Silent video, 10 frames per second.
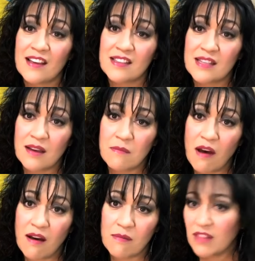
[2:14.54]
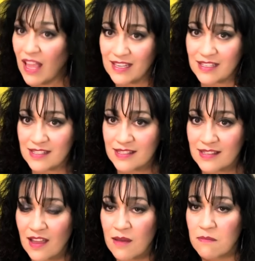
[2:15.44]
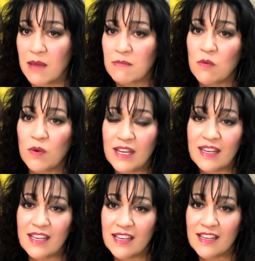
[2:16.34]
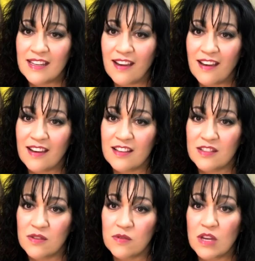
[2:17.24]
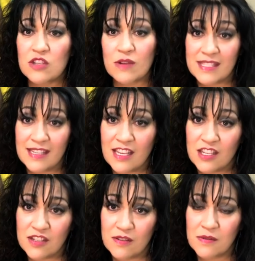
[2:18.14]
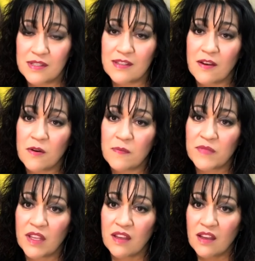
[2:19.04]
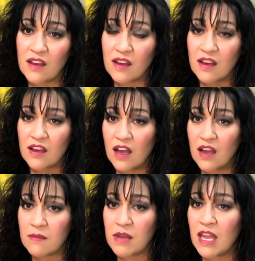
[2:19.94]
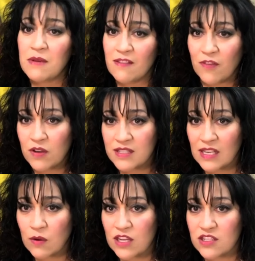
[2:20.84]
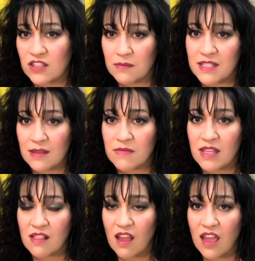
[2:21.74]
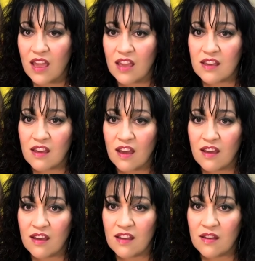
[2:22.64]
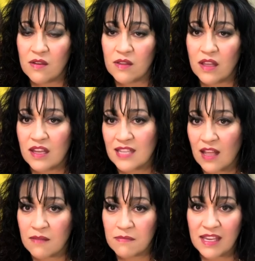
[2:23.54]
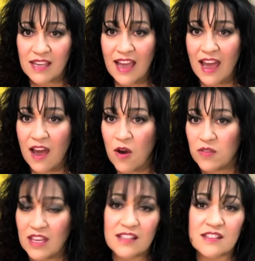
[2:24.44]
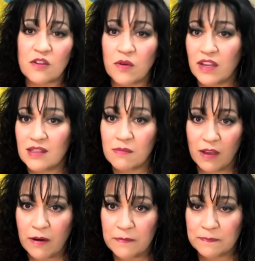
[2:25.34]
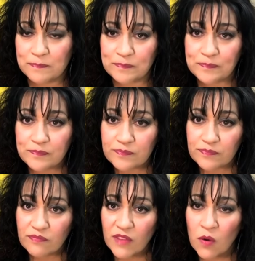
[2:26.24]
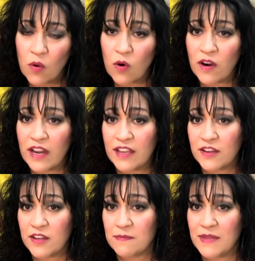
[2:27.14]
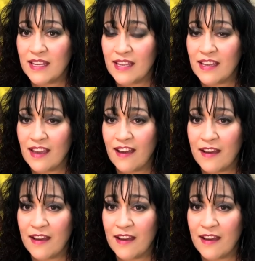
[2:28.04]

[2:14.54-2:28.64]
some lightness. Maybe we need to address an issue. So anyway, the focusing question could be something like, tell me how things are going on the playground. Or it could be,